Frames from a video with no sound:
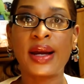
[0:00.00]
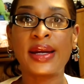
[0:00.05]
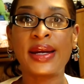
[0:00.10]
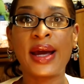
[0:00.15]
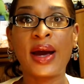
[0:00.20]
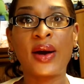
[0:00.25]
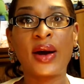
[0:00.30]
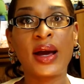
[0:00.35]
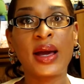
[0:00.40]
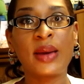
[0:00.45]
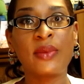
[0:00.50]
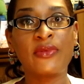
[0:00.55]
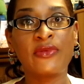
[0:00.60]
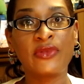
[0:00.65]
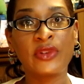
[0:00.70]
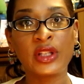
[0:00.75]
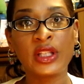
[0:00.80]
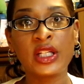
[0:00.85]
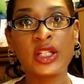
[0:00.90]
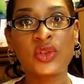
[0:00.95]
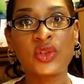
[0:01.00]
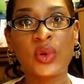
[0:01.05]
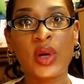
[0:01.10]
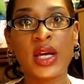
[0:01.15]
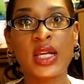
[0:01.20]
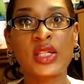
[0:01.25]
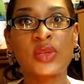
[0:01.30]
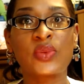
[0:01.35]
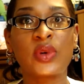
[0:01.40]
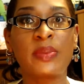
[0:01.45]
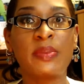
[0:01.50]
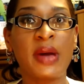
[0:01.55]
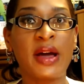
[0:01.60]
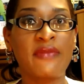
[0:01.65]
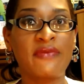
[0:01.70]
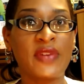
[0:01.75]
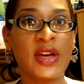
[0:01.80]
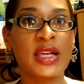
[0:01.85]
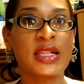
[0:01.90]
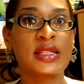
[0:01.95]
And now I'm fully dressed with my
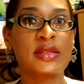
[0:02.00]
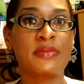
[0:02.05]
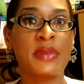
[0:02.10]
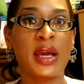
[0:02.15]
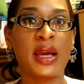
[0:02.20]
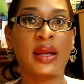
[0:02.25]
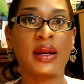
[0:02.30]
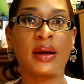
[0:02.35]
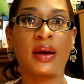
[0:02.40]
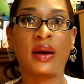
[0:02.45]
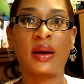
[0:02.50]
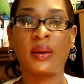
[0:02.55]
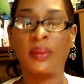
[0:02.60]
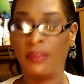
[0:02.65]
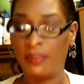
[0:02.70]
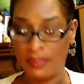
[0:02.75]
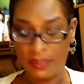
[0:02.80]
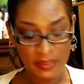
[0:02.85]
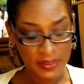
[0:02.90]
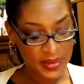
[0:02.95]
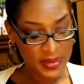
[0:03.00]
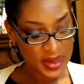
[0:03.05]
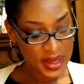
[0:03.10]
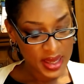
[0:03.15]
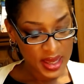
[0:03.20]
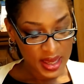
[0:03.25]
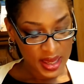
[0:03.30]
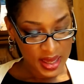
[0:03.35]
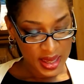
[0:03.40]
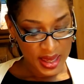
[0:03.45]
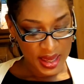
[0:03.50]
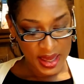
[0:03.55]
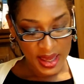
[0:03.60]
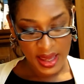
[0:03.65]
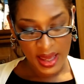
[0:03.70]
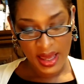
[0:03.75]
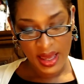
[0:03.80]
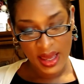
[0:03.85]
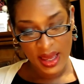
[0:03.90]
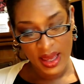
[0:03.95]
face made up,
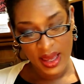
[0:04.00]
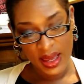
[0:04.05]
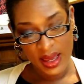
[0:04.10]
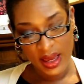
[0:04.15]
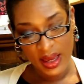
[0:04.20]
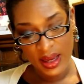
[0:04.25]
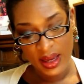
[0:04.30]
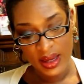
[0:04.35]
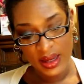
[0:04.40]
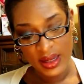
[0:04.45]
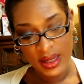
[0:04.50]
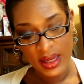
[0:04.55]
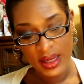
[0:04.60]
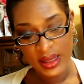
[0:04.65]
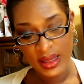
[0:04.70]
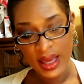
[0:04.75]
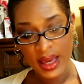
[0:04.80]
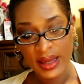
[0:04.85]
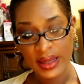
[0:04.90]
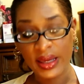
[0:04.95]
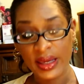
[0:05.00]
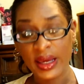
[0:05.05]
and he like,